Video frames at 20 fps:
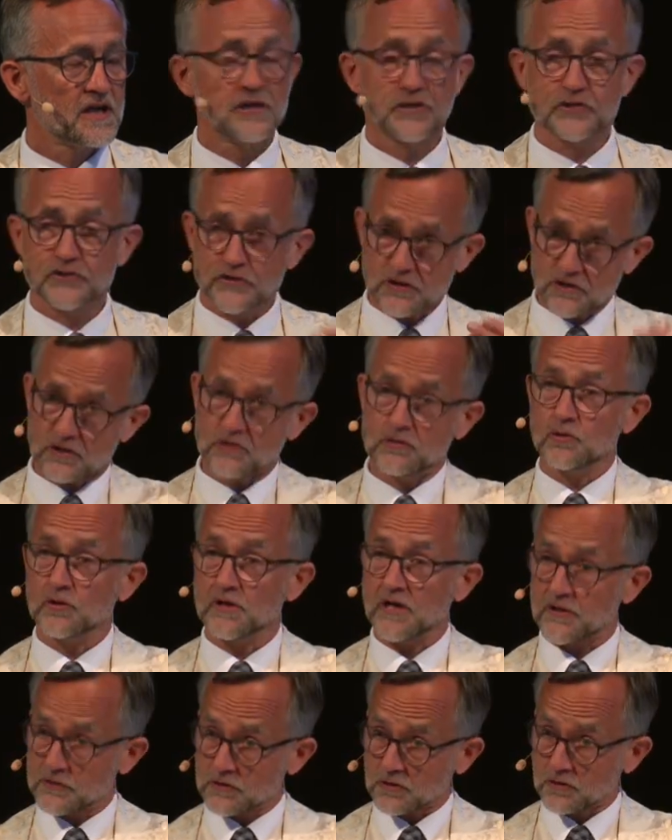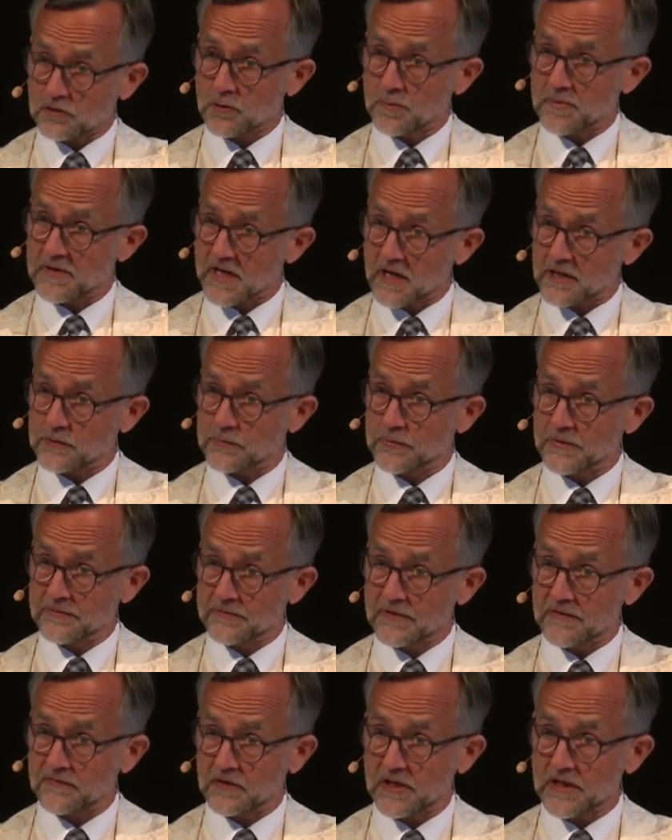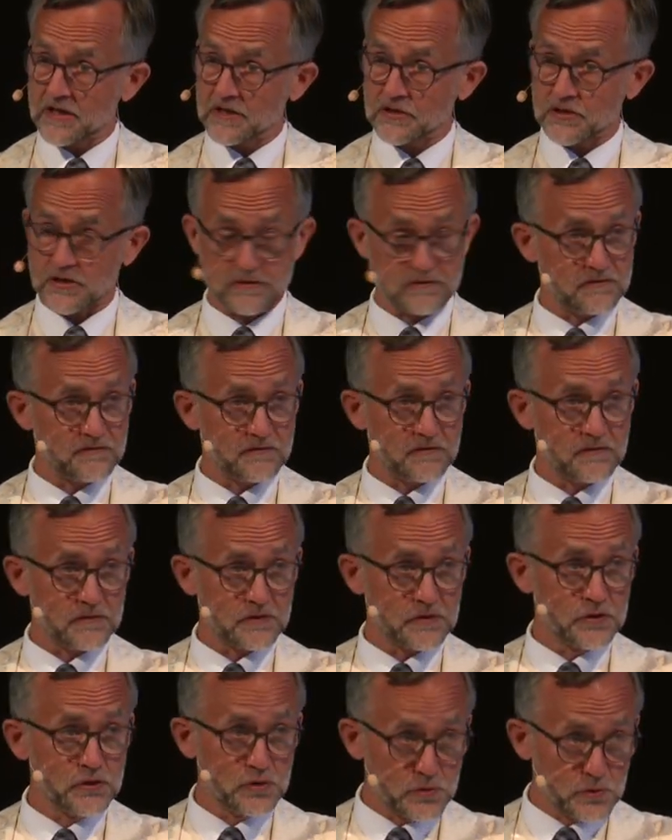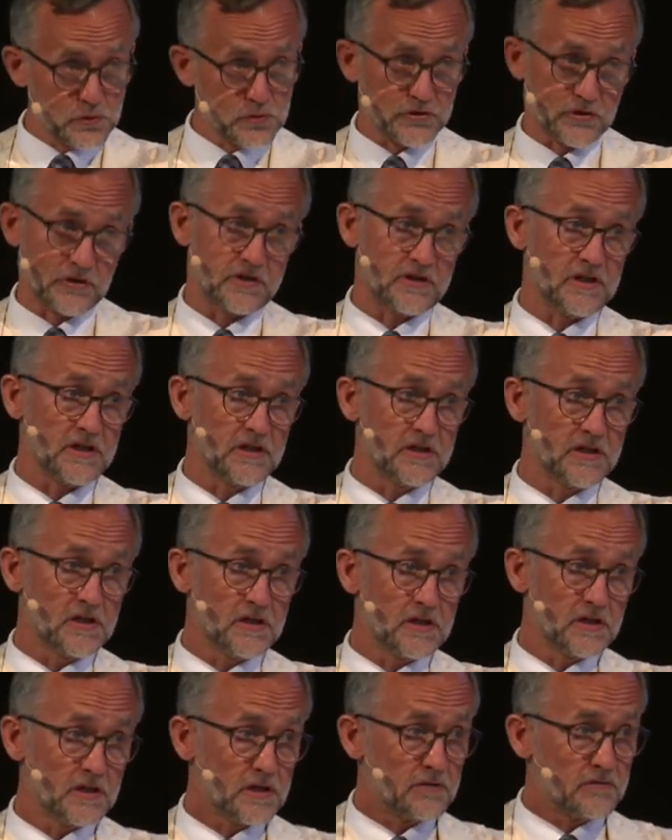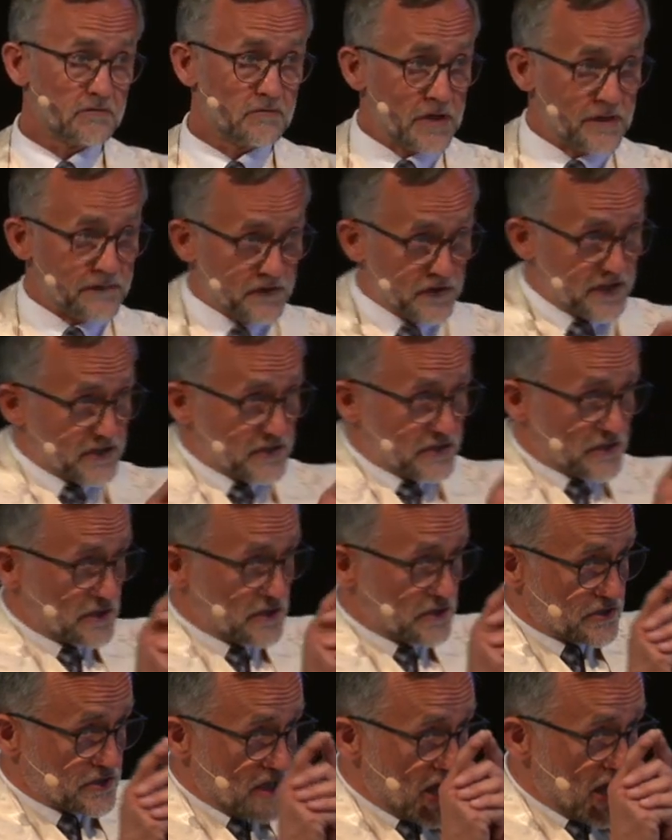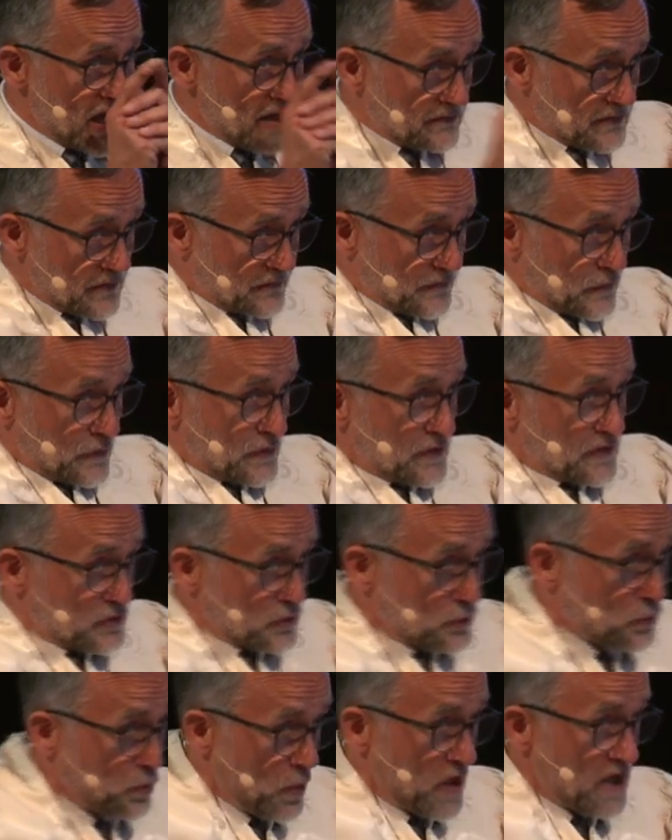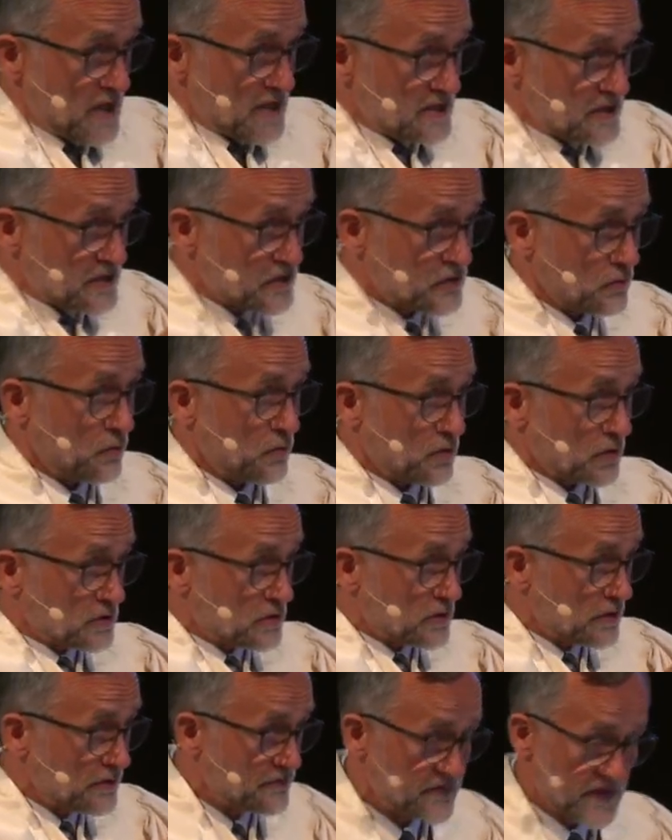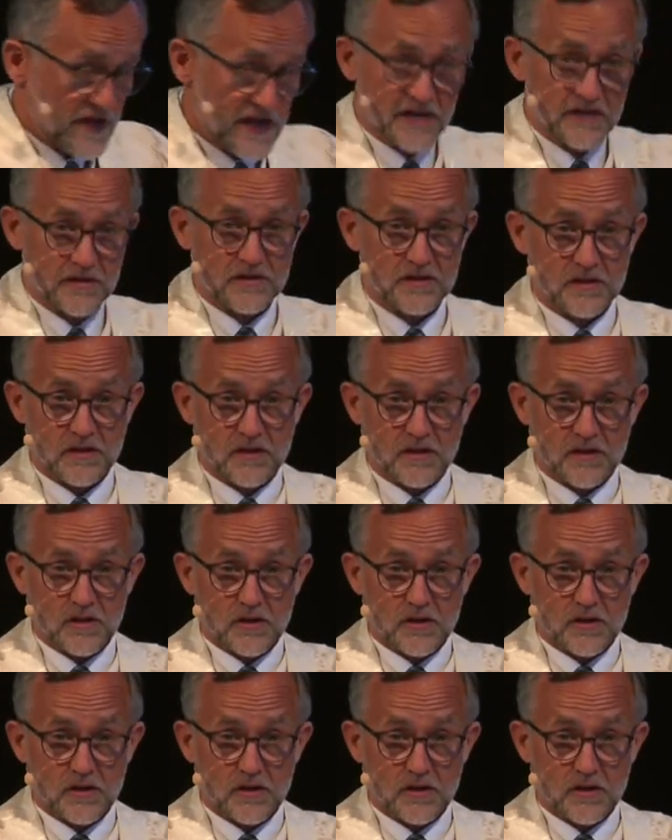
And here's a clue, another clue about how to read Revelation. Usually, Revelation is not referring to one historical event.